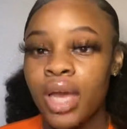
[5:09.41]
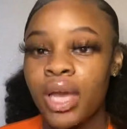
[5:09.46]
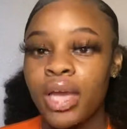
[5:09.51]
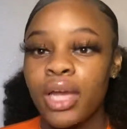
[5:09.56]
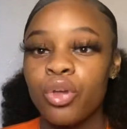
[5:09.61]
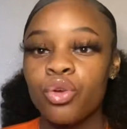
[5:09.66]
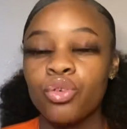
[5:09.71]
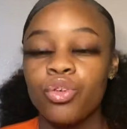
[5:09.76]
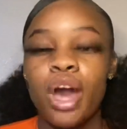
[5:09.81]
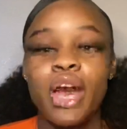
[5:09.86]

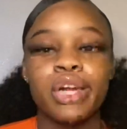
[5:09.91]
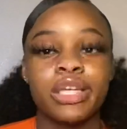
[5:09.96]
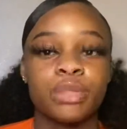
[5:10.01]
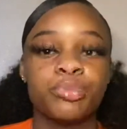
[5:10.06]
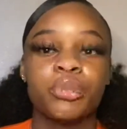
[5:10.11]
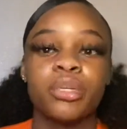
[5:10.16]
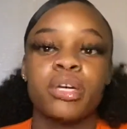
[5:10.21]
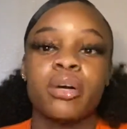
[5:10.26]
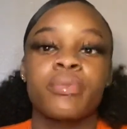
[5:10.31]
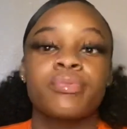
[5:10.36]
He don't know how to
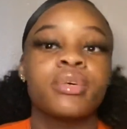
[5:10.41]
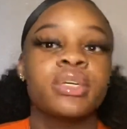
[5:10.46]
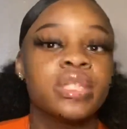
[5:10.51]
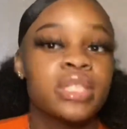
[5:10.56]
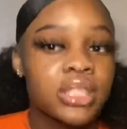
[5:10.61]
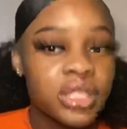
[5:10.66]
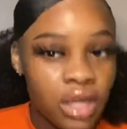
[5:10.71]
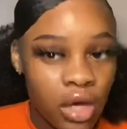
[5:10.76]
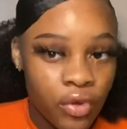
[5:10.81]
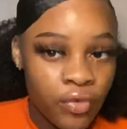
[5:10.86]
speak up for
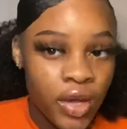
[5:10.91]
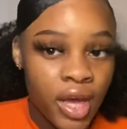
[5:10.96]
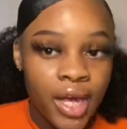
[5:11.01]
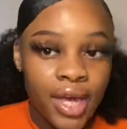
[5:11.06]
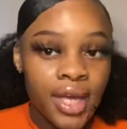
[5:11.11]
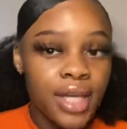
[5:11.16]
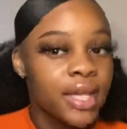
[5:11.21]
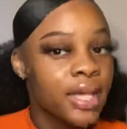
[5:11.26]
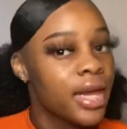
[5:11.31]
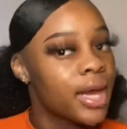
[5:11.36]
himself.
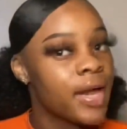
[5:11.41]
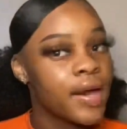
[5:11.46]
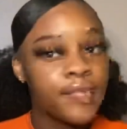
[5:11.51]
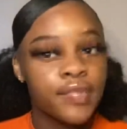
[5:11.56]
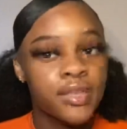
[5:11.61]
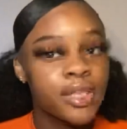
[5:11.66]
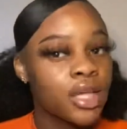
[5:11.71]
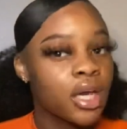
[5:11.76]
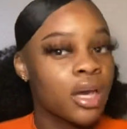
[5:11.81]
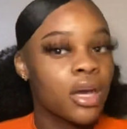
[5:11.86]
He let
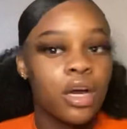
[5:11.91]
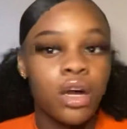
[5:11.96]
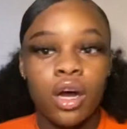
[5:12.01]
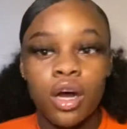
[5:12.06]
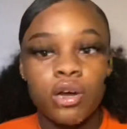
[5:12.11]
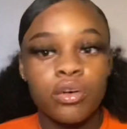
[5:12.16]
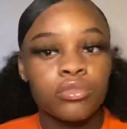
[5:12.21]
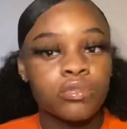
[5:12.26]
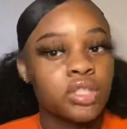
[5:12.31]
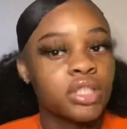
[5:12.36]
everything
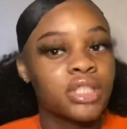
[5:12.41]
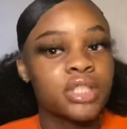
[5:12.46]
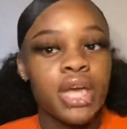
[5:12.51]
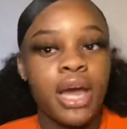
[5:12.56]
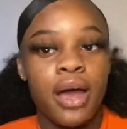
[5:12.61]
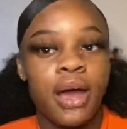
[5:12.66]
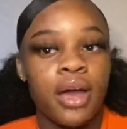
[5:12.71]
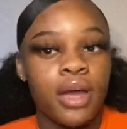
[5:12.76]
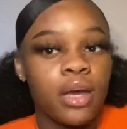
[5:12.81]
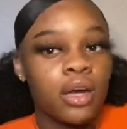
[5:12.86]
go just
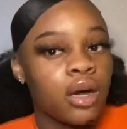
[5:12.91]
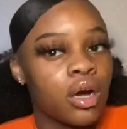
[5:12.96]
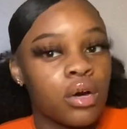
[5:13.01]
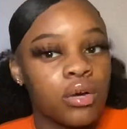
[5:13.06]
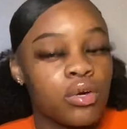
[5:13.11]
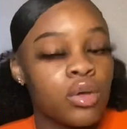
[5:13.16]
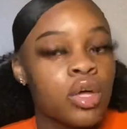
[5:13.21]
how it go.